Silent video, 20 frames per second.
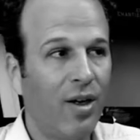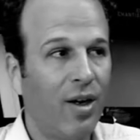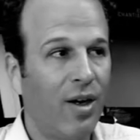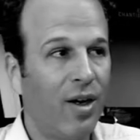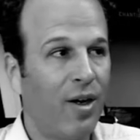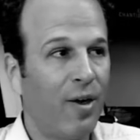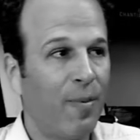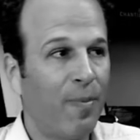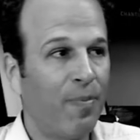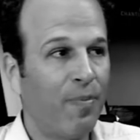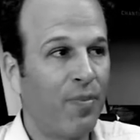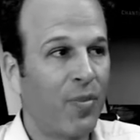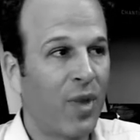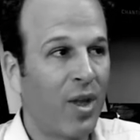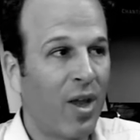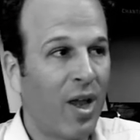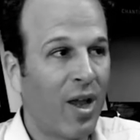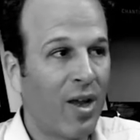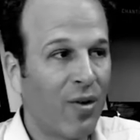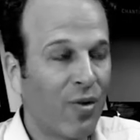
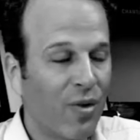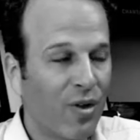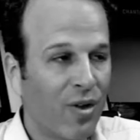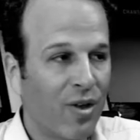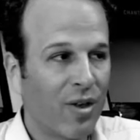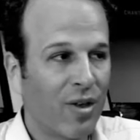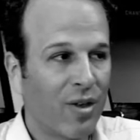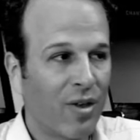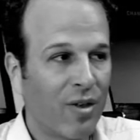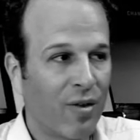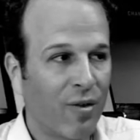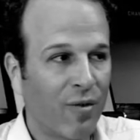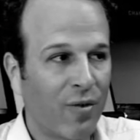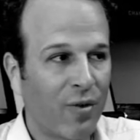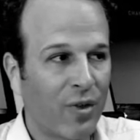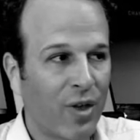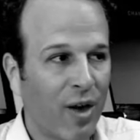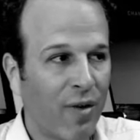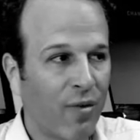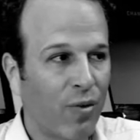and a
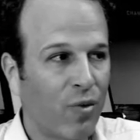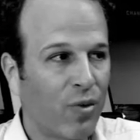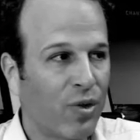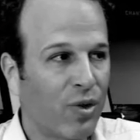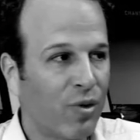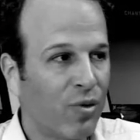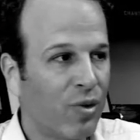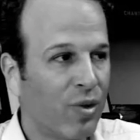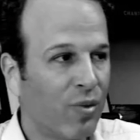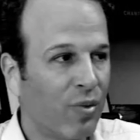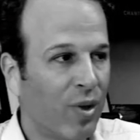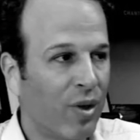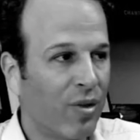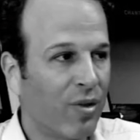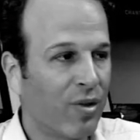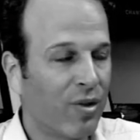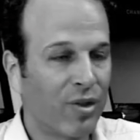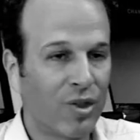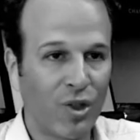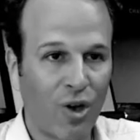photographer will do it
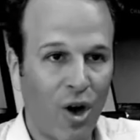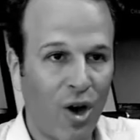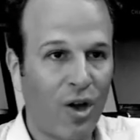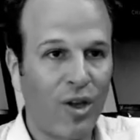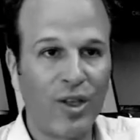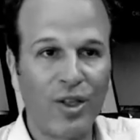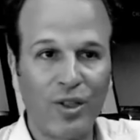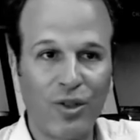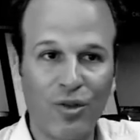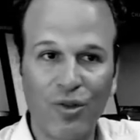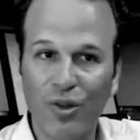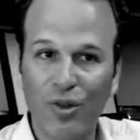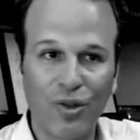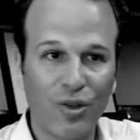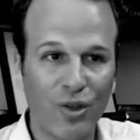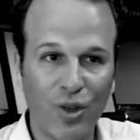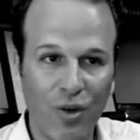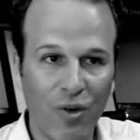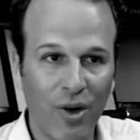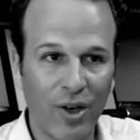whether there's an audience or
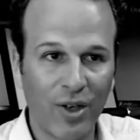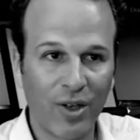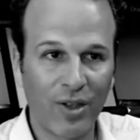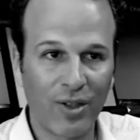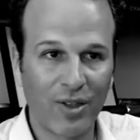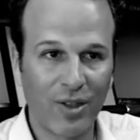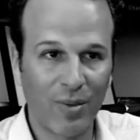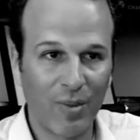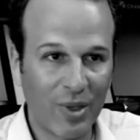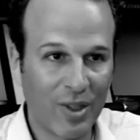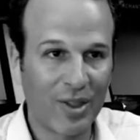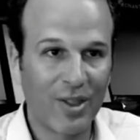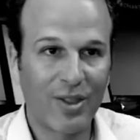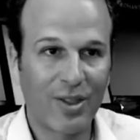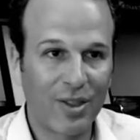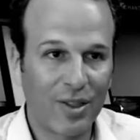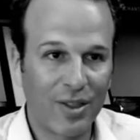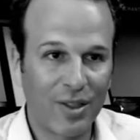there's no audience. I mean, this